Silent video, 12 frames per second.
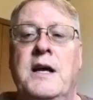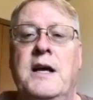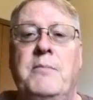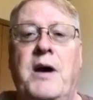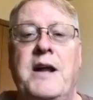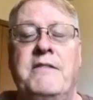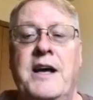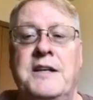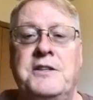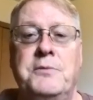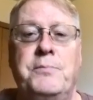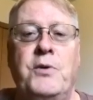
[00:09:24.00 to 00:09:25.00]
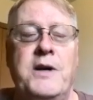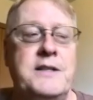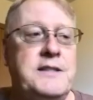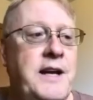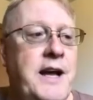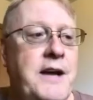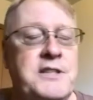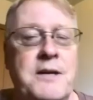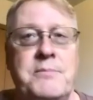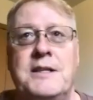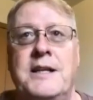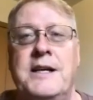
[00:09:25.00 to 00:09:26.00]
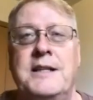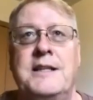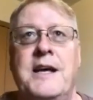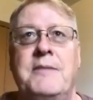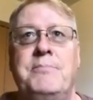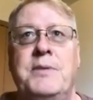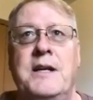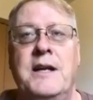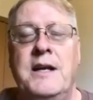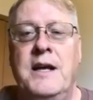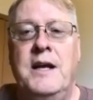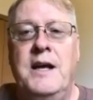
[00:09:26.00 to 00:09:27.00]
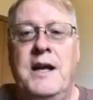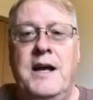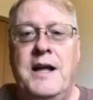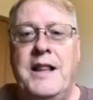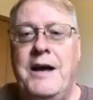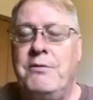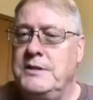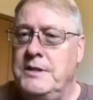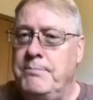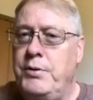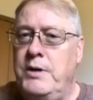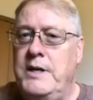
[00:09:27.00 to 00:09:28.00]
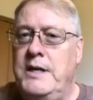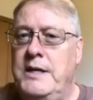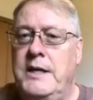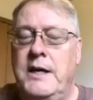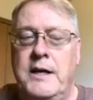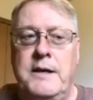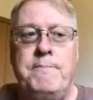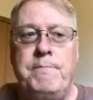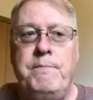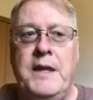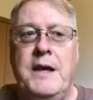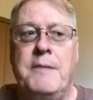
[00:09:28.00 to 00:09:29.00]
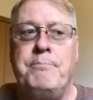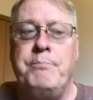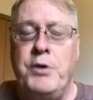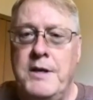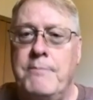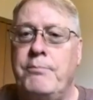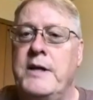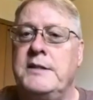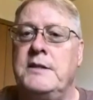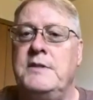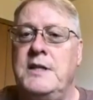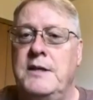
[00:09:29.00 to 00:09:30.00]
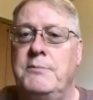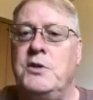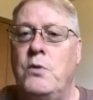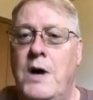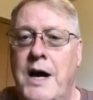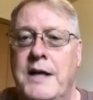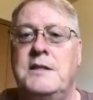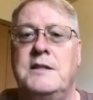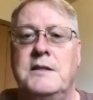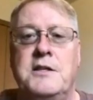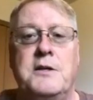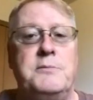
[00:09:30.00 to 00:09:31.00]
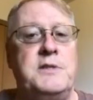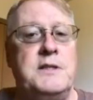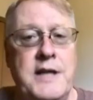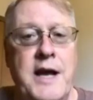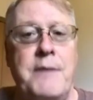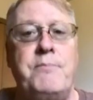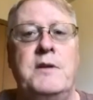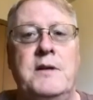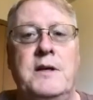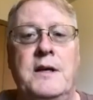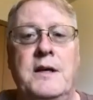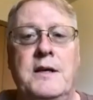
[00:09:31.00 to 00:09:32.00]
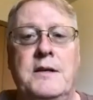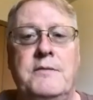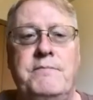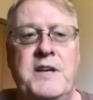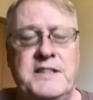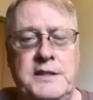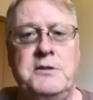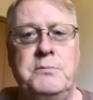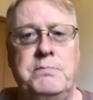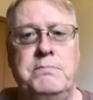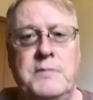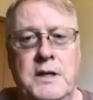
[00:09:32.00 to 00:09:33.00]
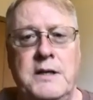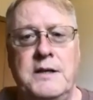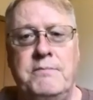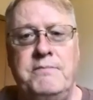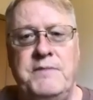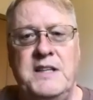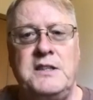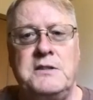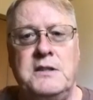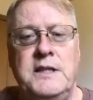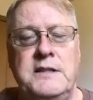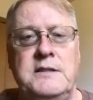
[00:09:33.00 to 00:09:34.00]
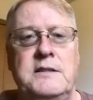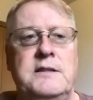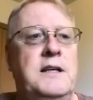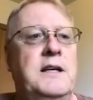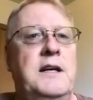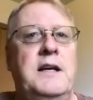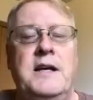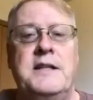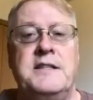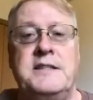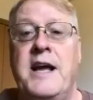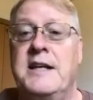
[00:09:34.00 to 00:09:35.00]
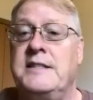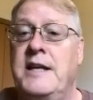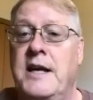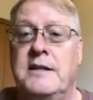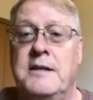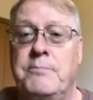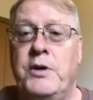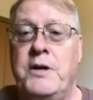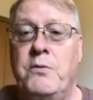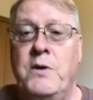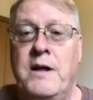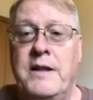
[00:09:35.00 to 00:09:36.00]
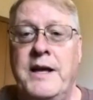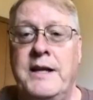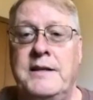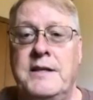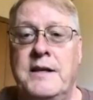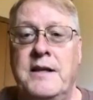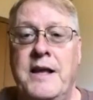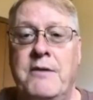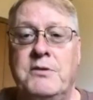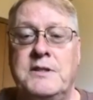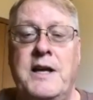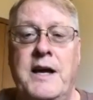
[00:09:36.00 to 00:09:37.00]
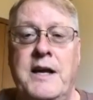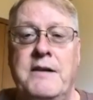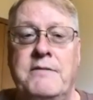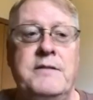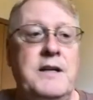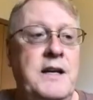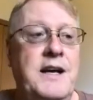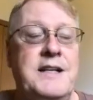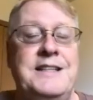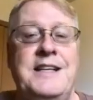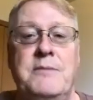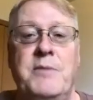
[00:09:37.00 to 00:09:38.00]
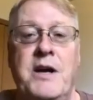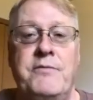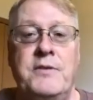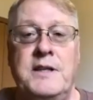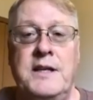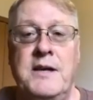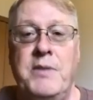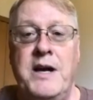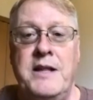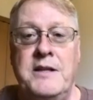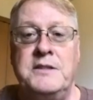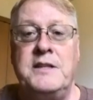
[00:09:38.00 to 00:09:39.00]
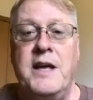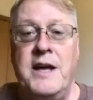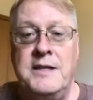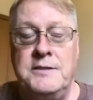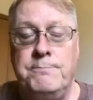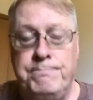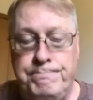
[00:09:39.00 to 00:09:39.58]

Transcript: might have had 2 points at half, something like that. But that was a pretty impressive team to watch in terms of depth, physicalness, and the Zags handled it pretty well. That was kind of a team effort to get by those guys.